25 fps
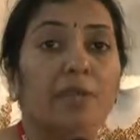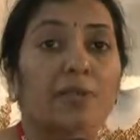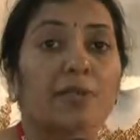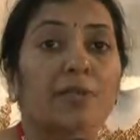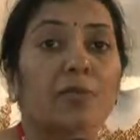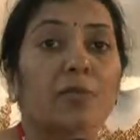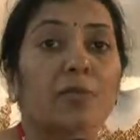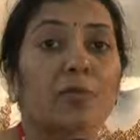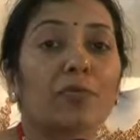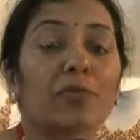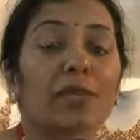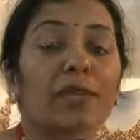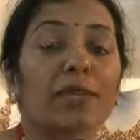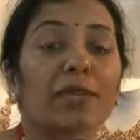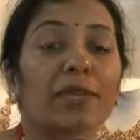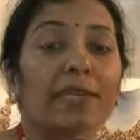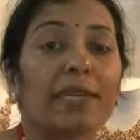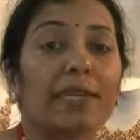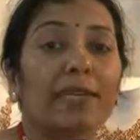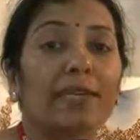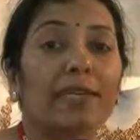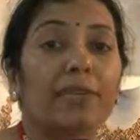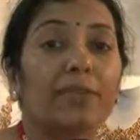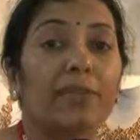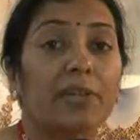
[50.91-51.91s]
So we are
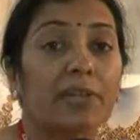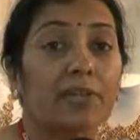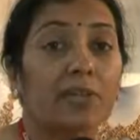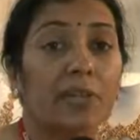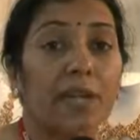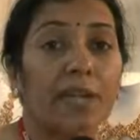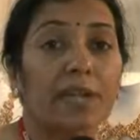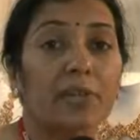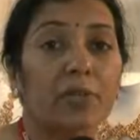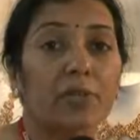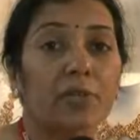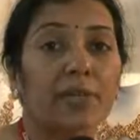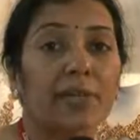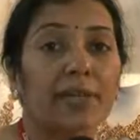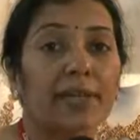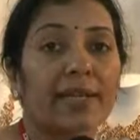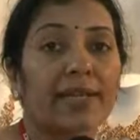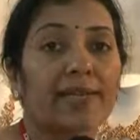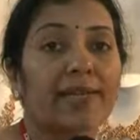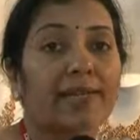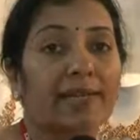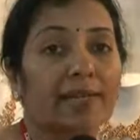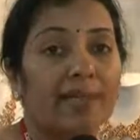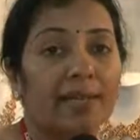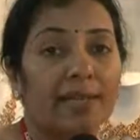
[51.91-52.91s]
create, we are trying to
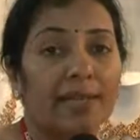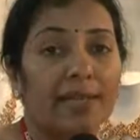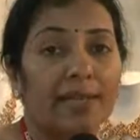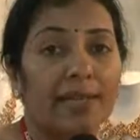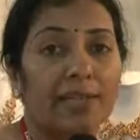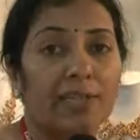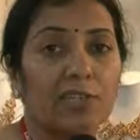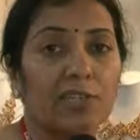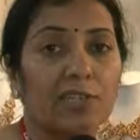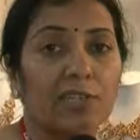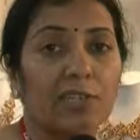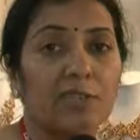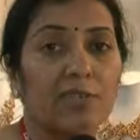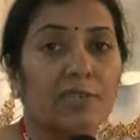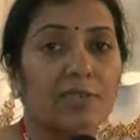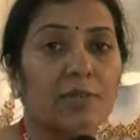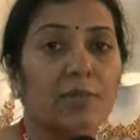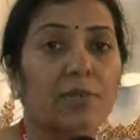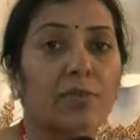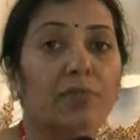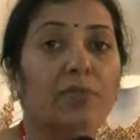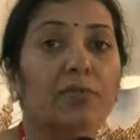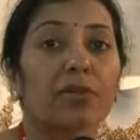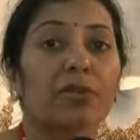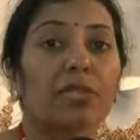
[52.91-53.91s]
create such
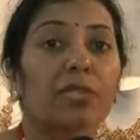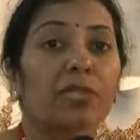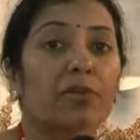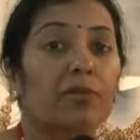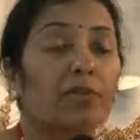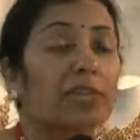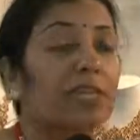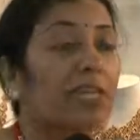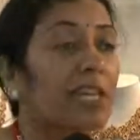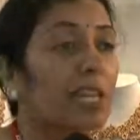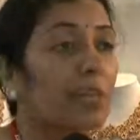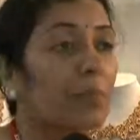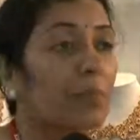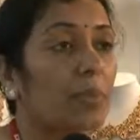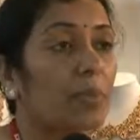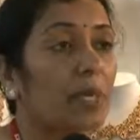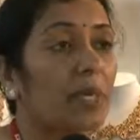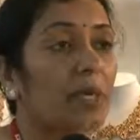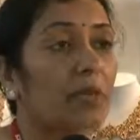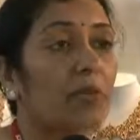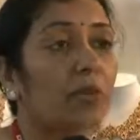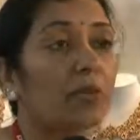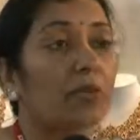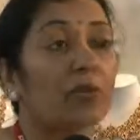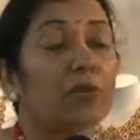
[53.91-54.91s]
collections which which can
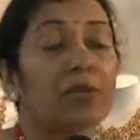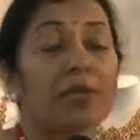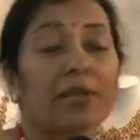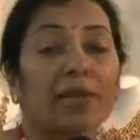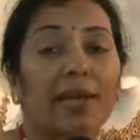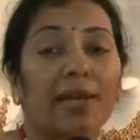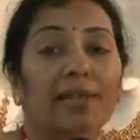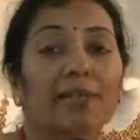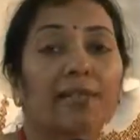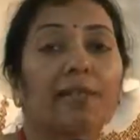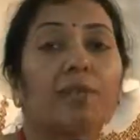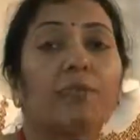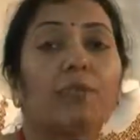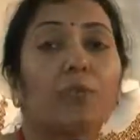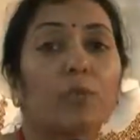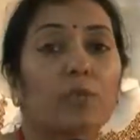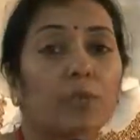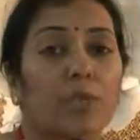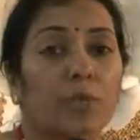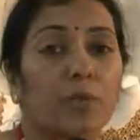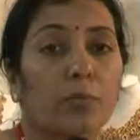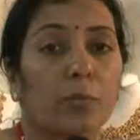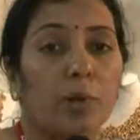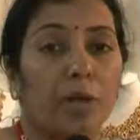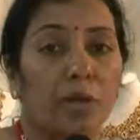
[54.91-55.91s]
be utilized in
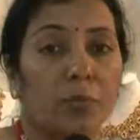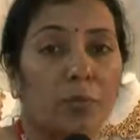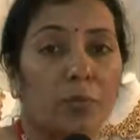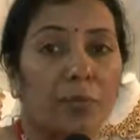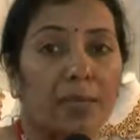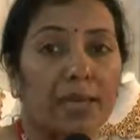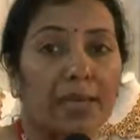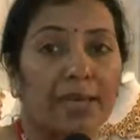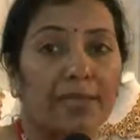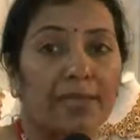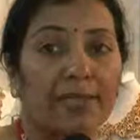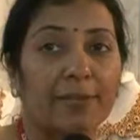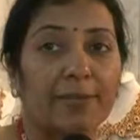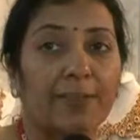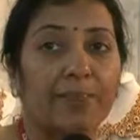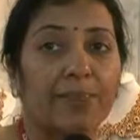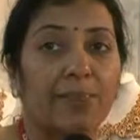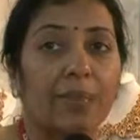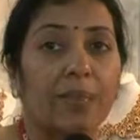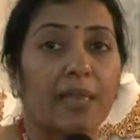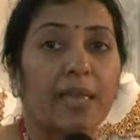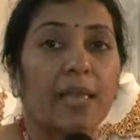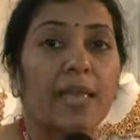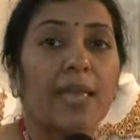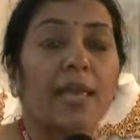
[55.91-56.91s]
more than one ways
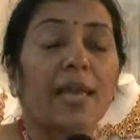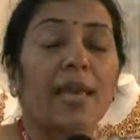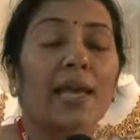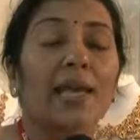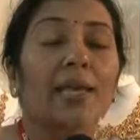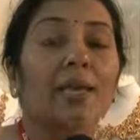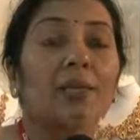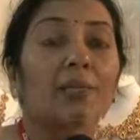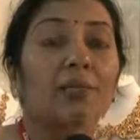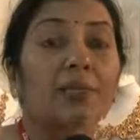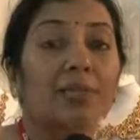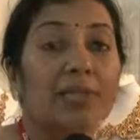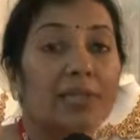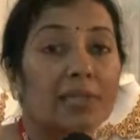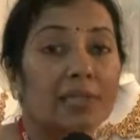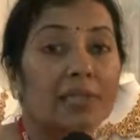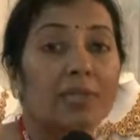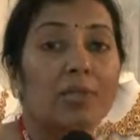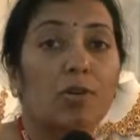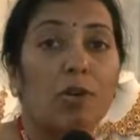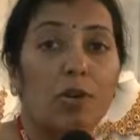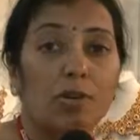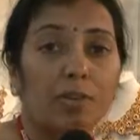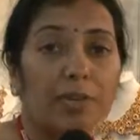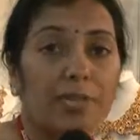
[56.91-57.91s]
and which
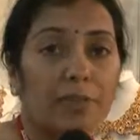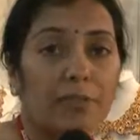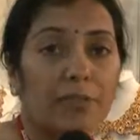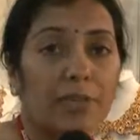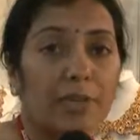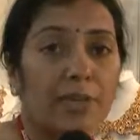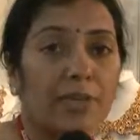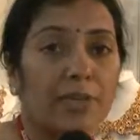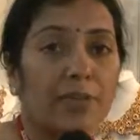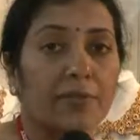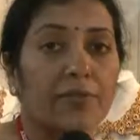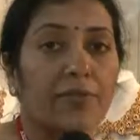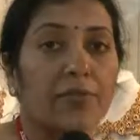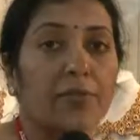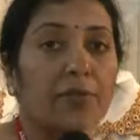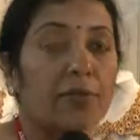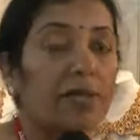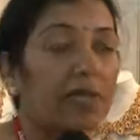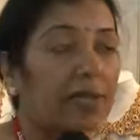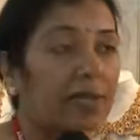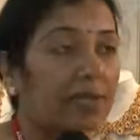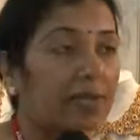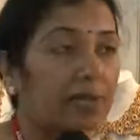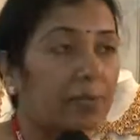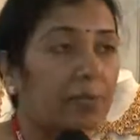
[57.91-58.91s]
is cost effective to
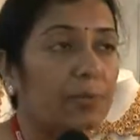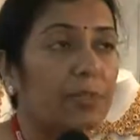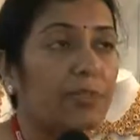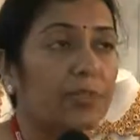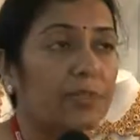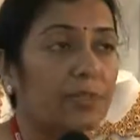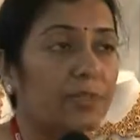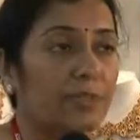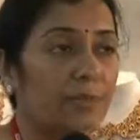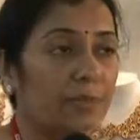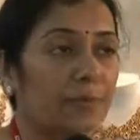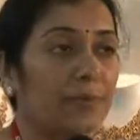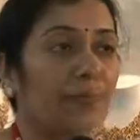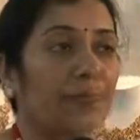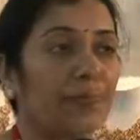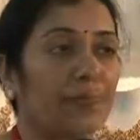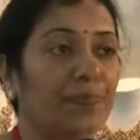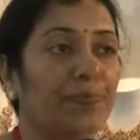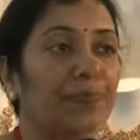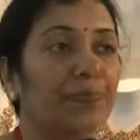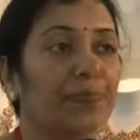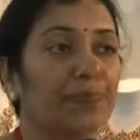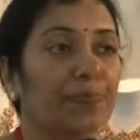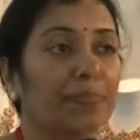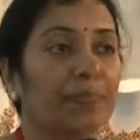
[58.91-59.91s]
the customers.
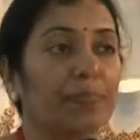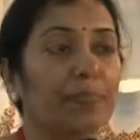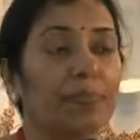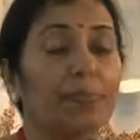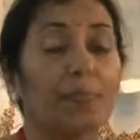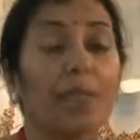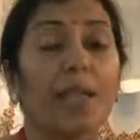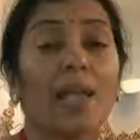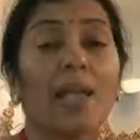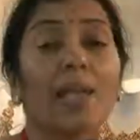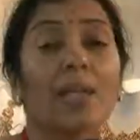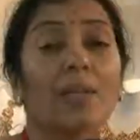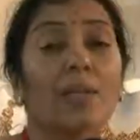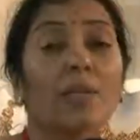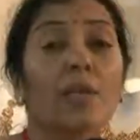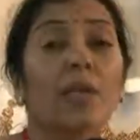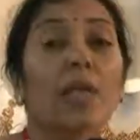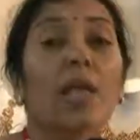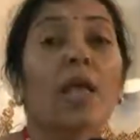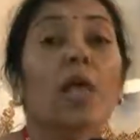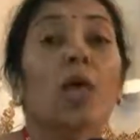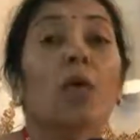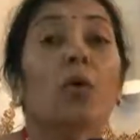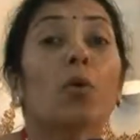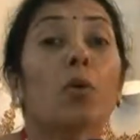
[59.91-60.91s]
And
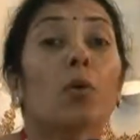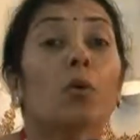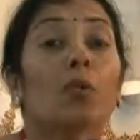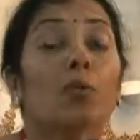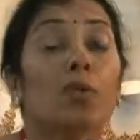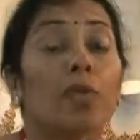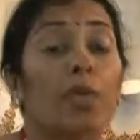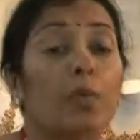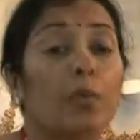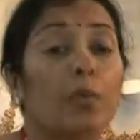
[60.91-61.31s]
we